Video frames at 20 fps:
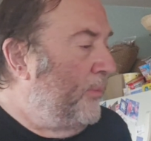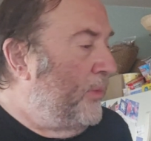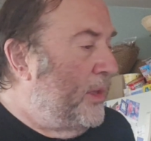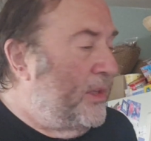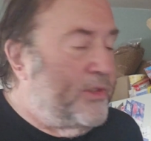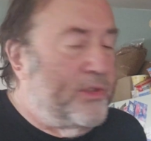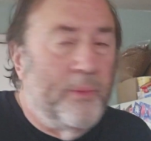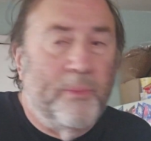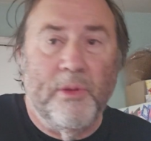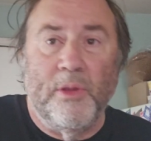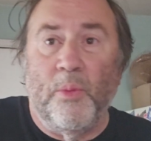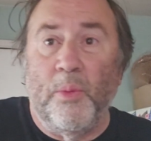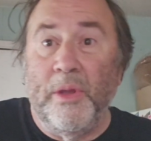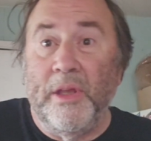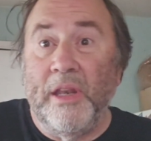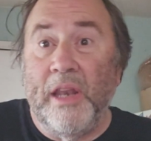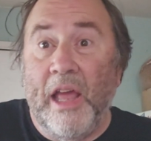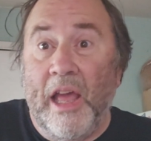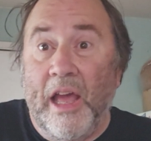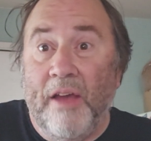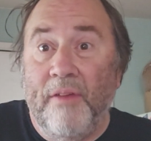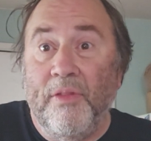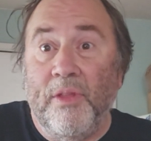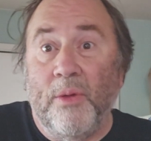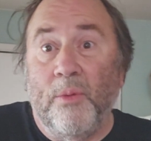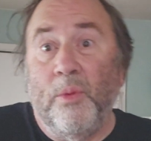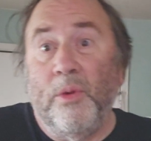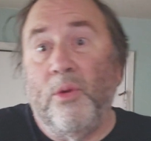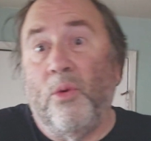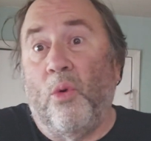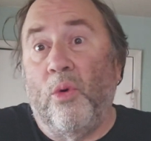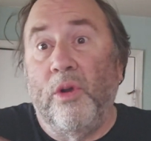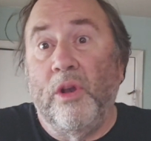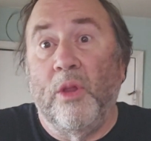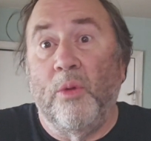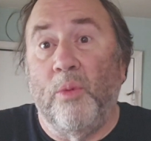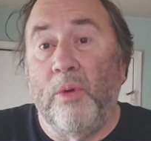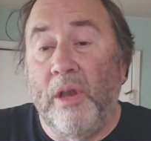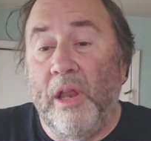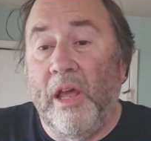It's something that we can have that we
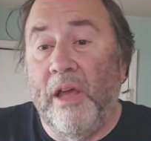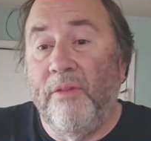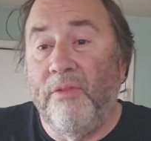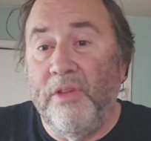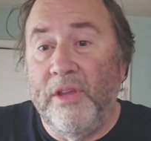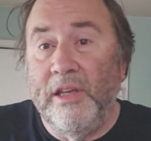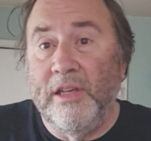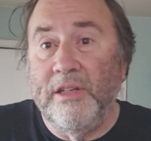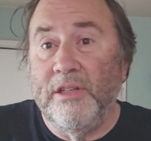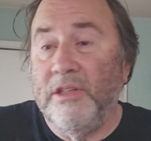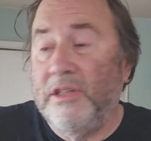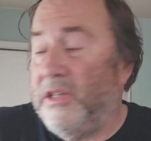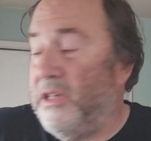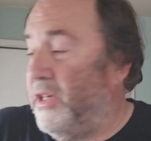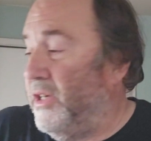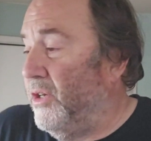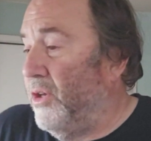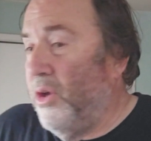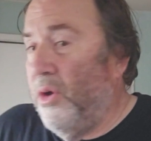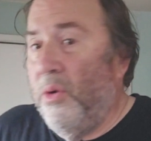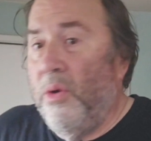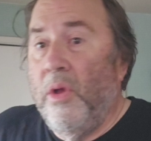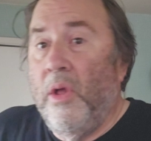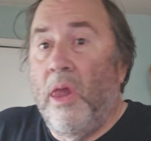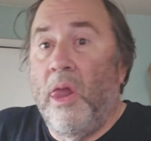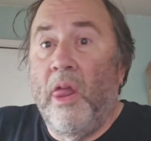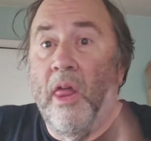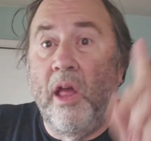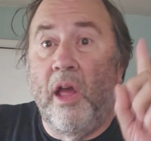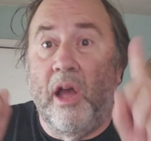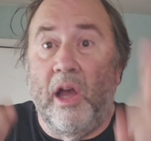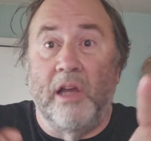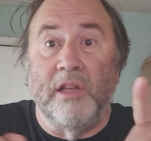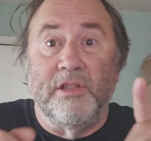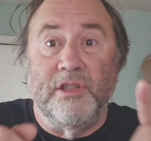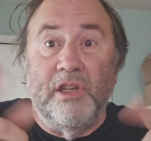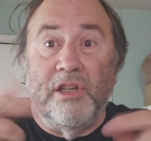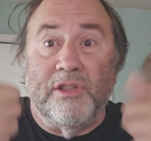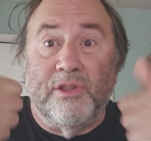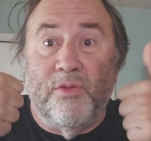ordinarily wouldn't have. Inked keto. I
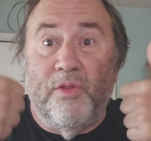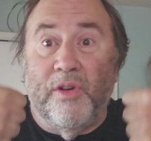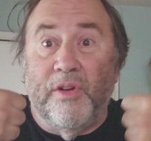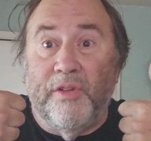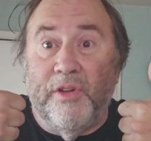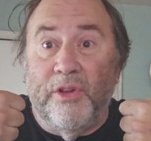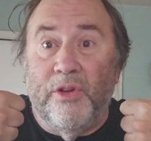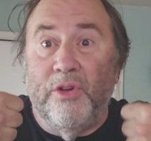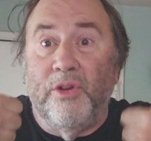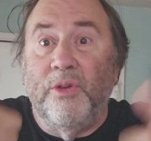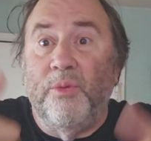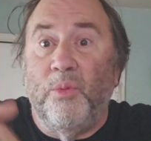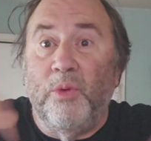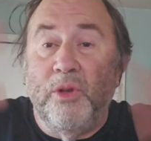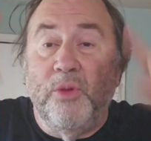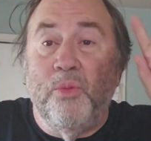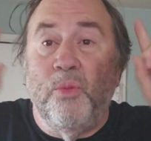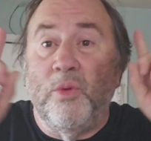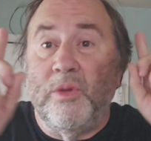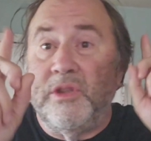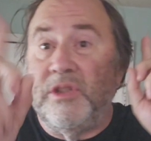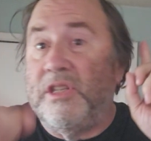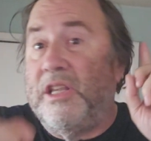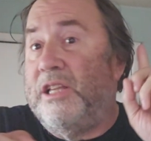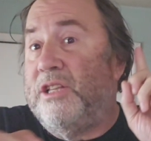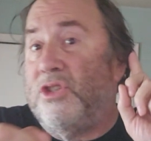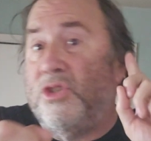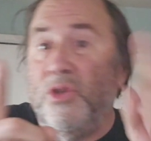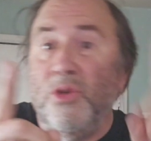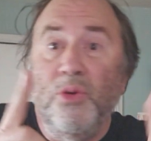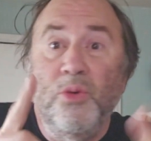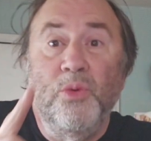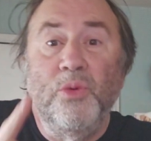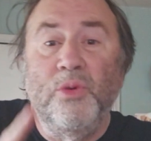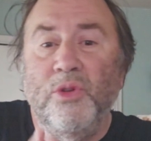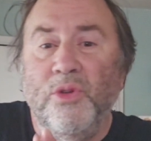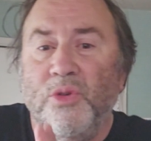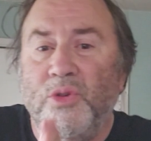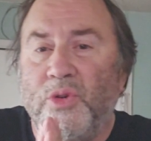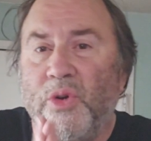say it's very good. What says you?
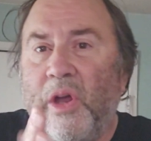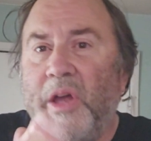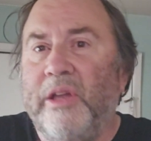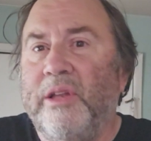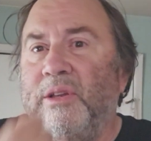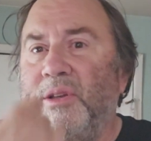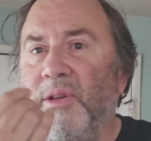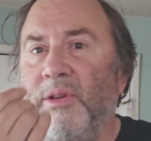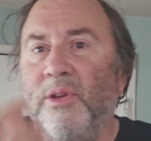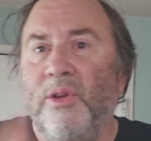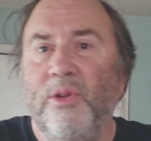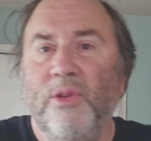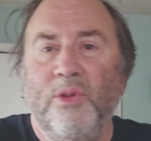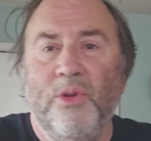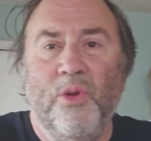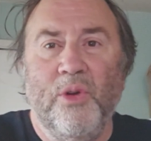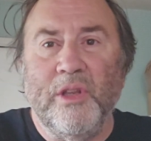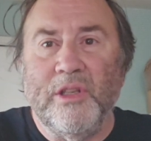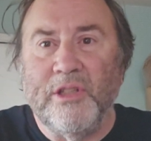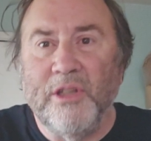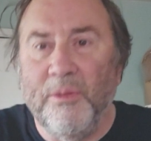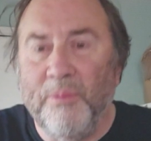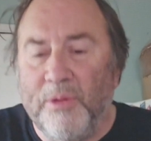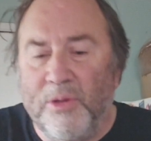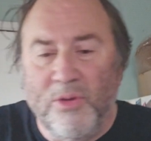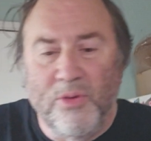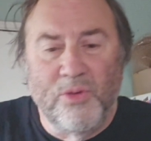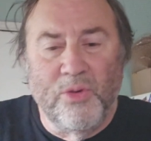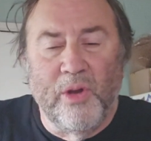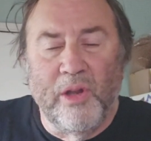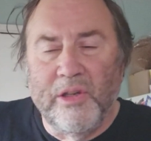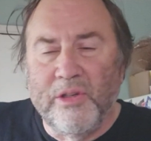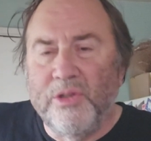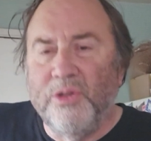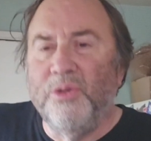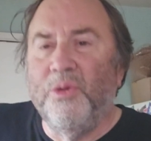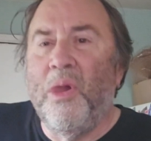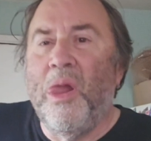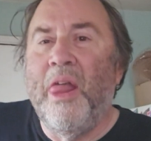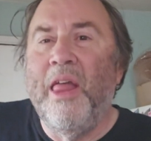You try it. You get something. You try it
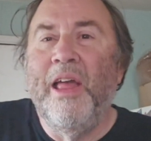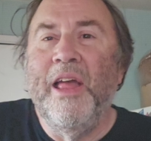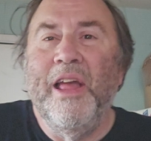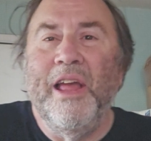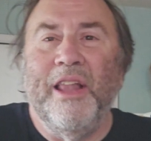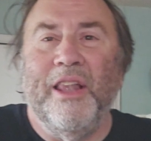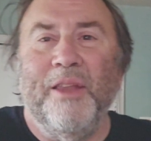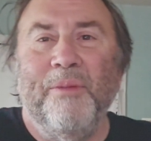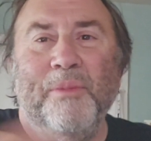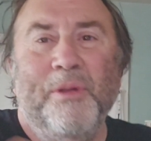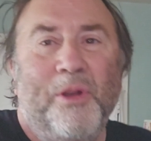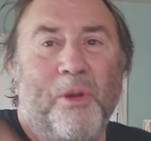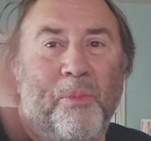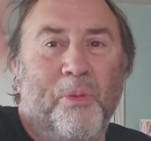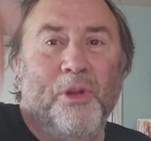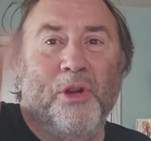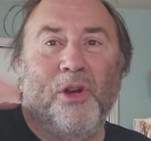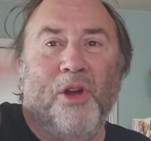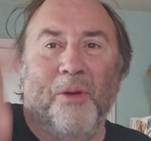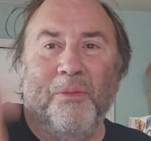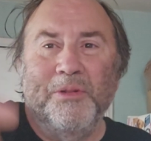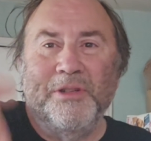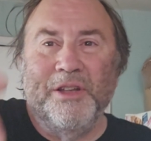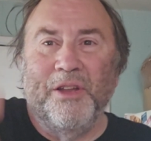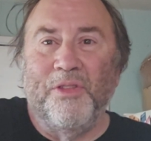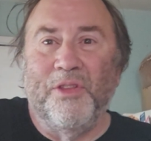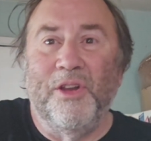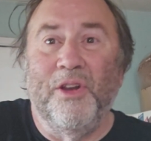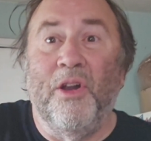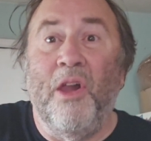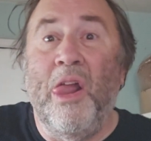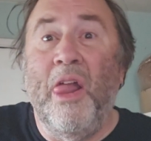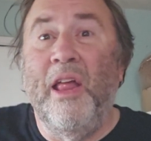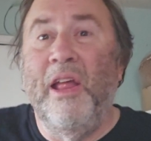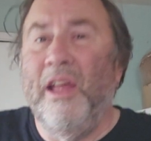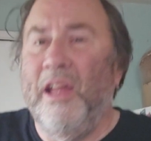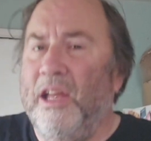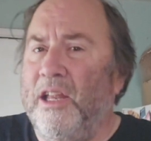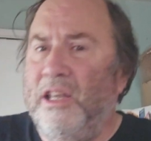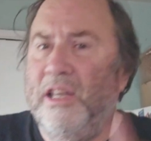too, and let me know. Put your comments down there.
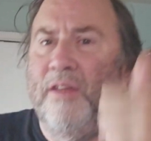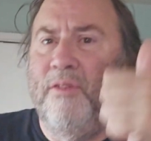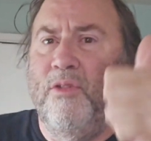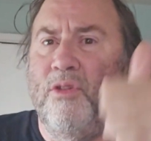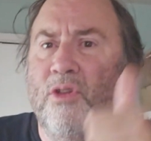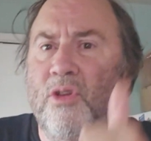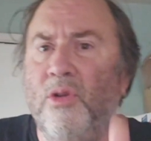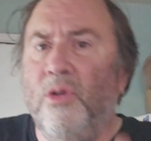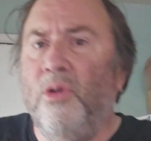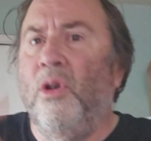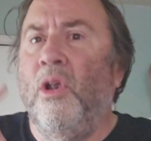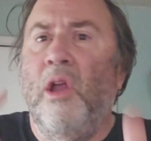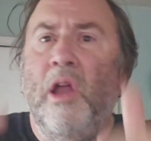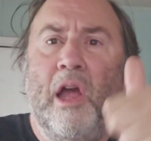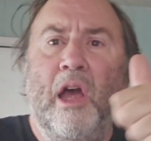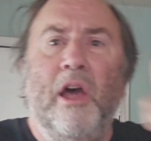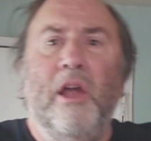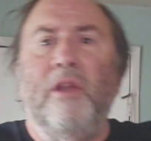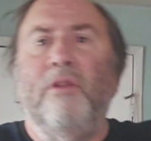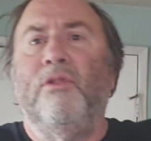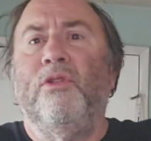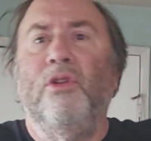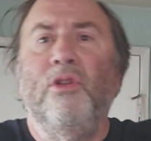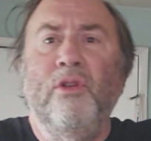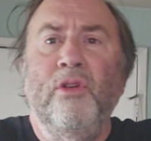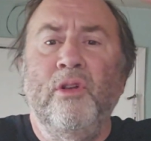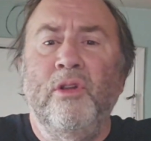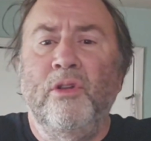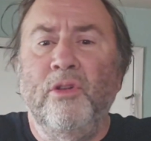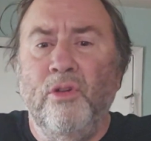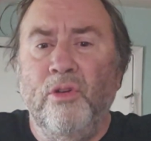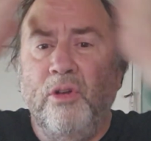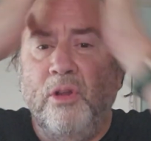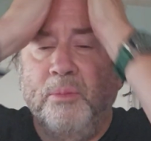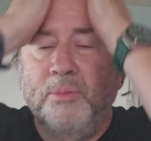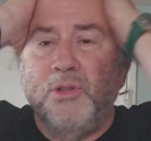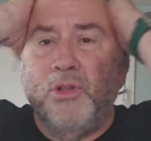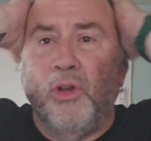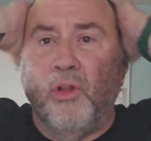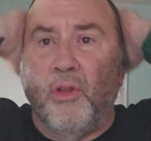Hey David, you're out of your
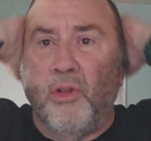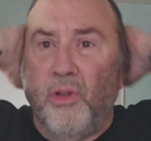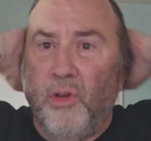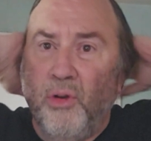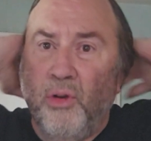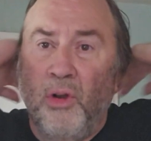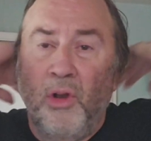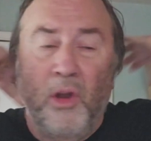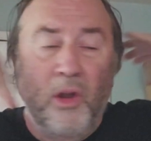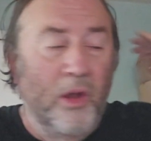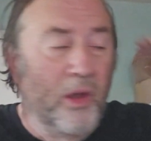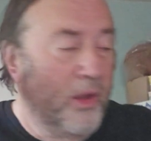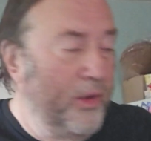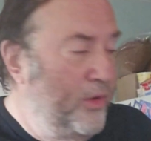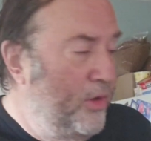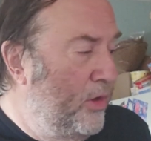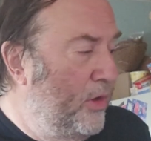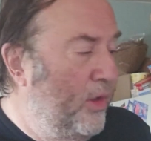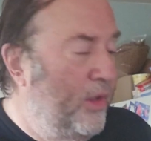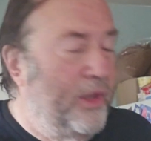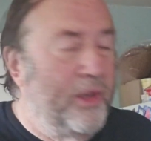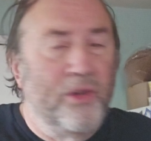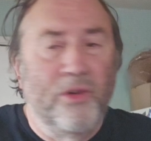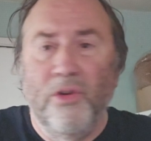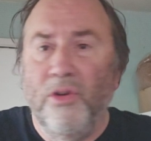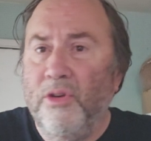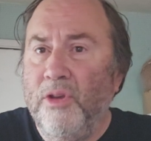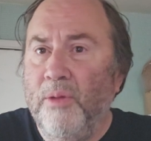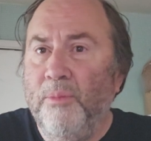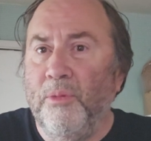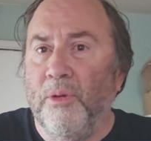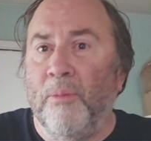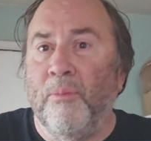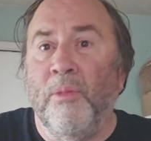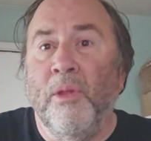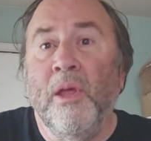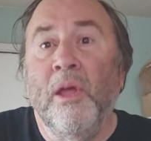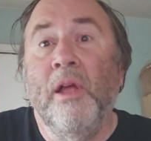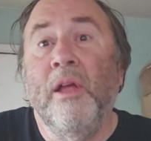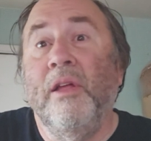numbskull. You're a knucklehead. You're a dum dum.
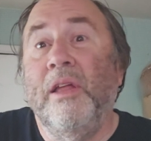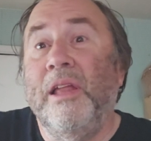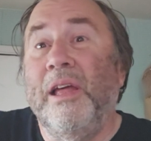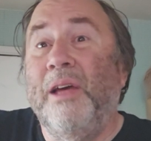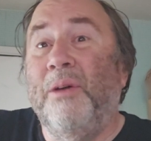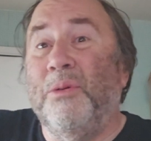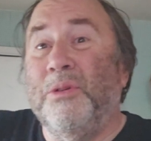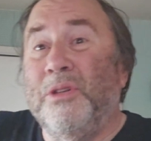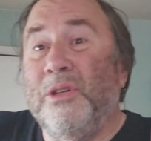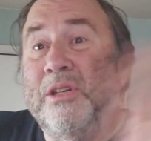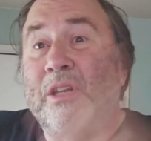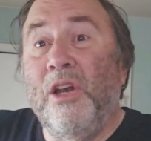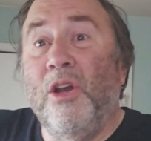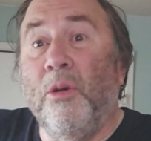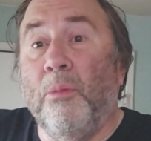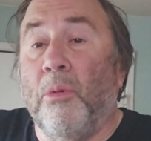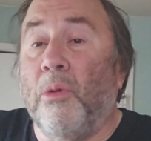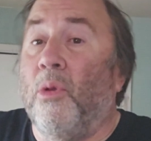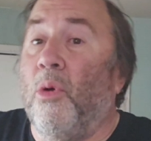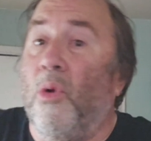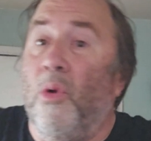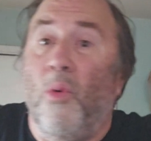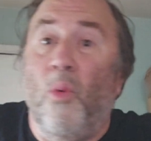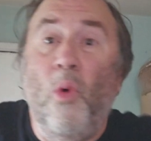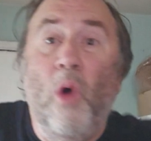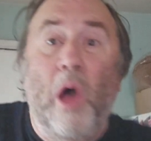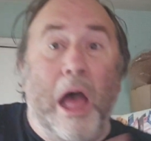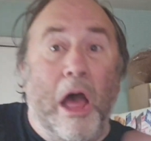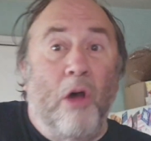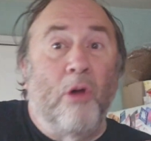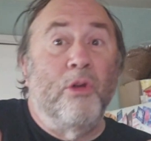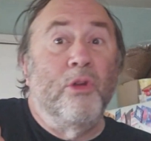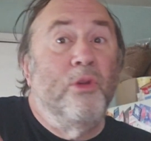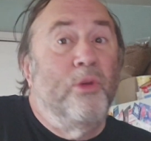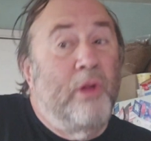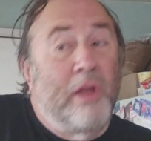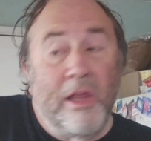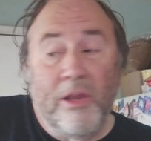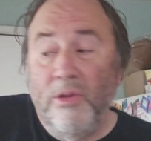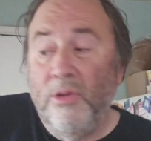That was terrible. Or wow, you
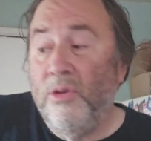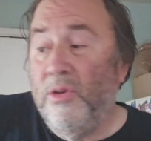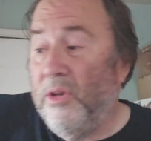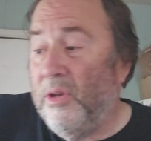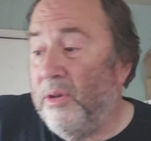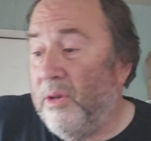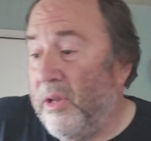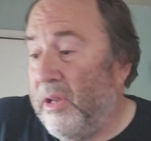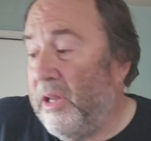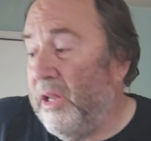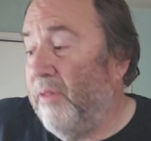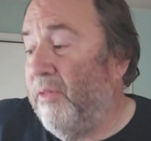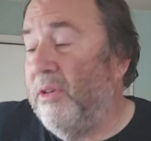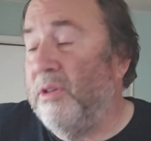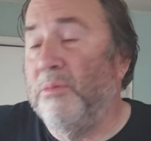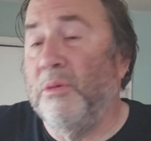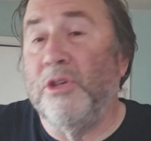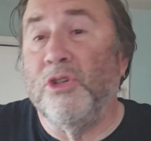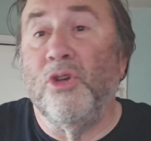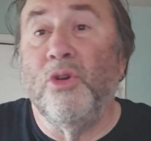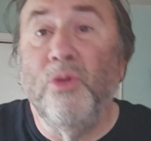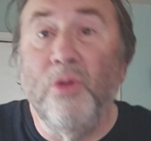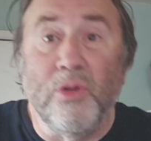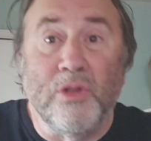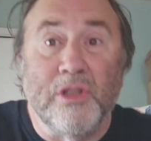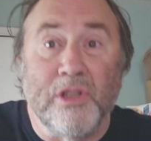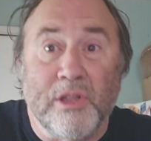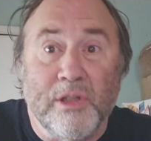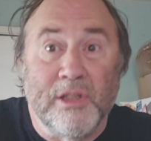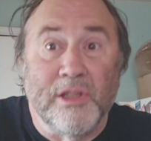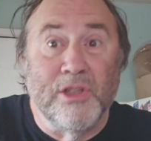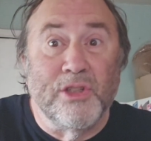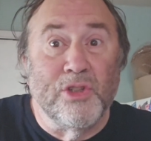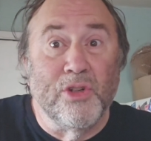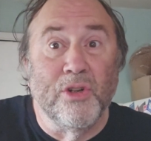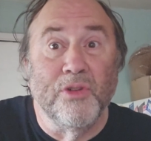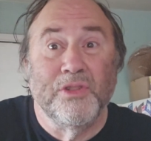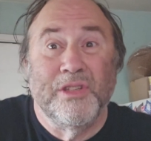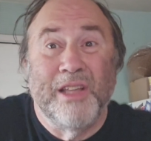didn't give it as much kudos as it deserves.